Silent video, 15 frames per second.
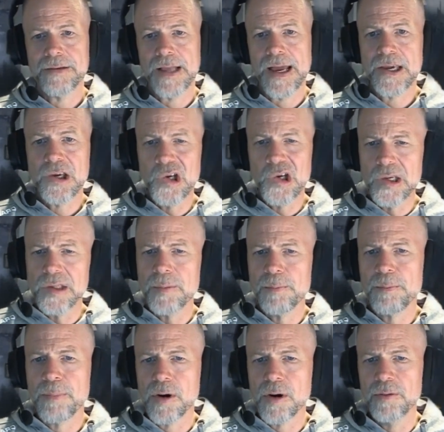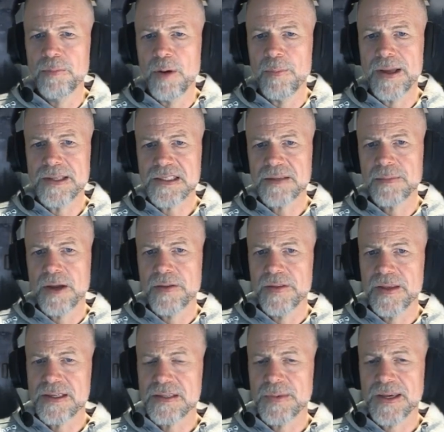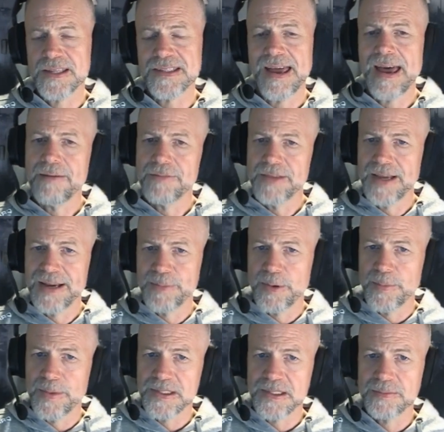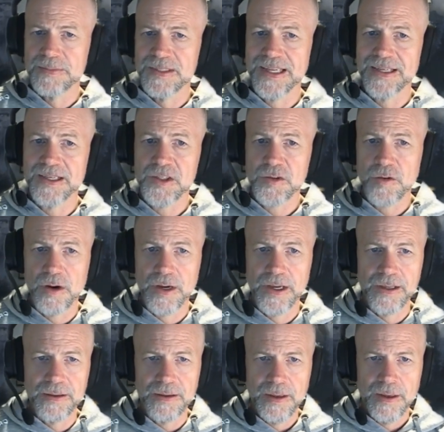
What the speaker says: I could burn momentum on this because I have 9 momentum to get a strong hit,